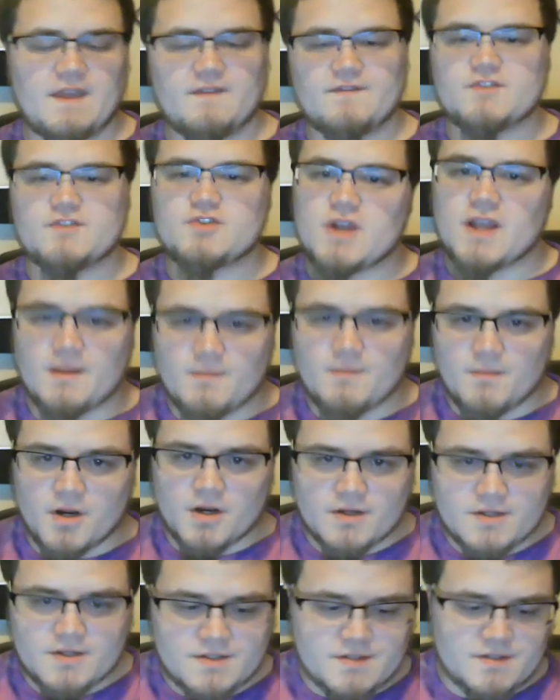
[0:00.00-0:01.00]
They have the dragon
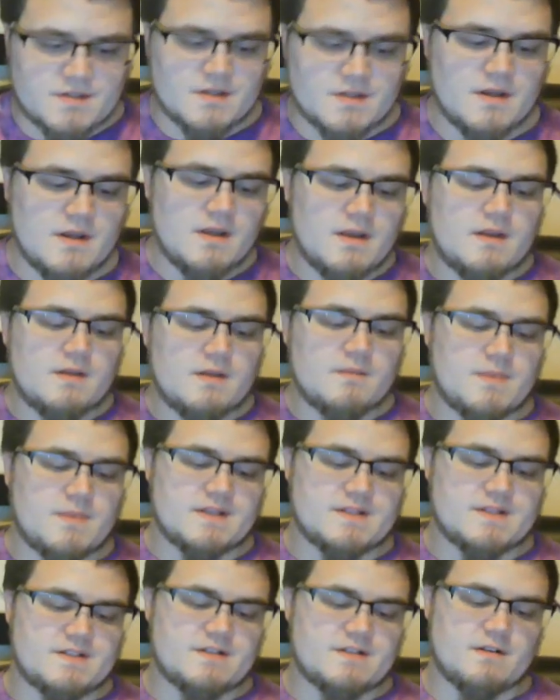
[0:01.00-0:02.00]
marks
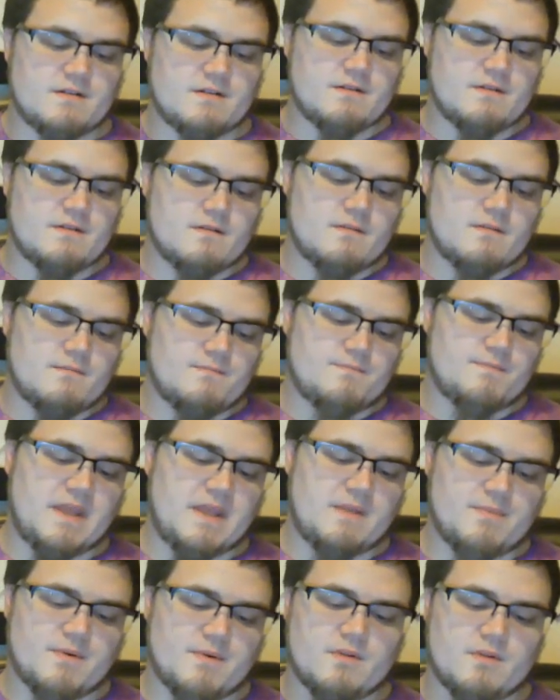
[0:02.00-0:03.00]
because certain
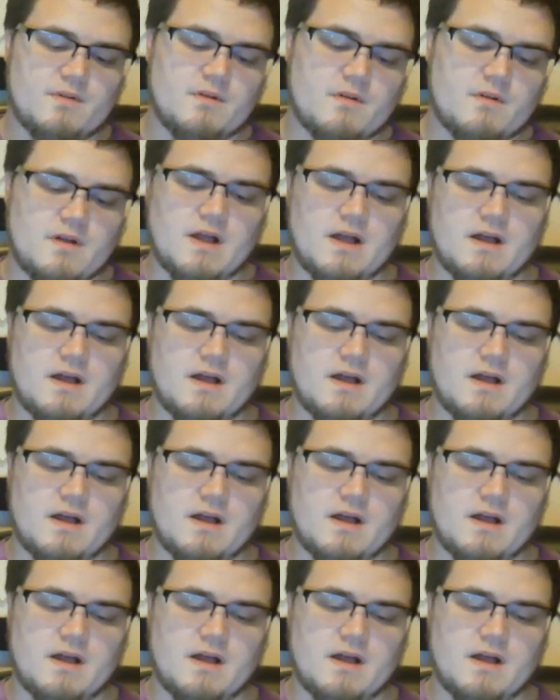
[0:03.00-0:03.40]
people,